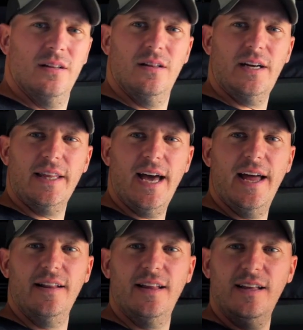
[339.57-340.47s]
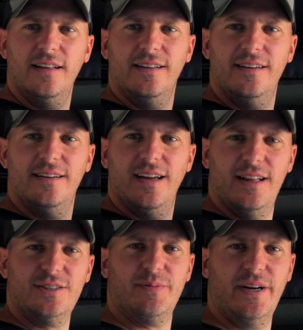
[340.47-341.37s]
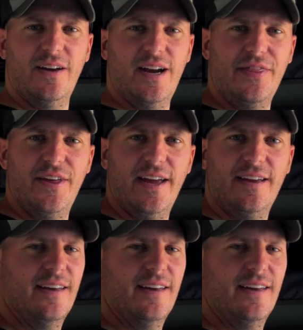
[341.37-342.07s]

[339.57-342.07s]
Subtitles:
look at that. That looks pretty good, I think.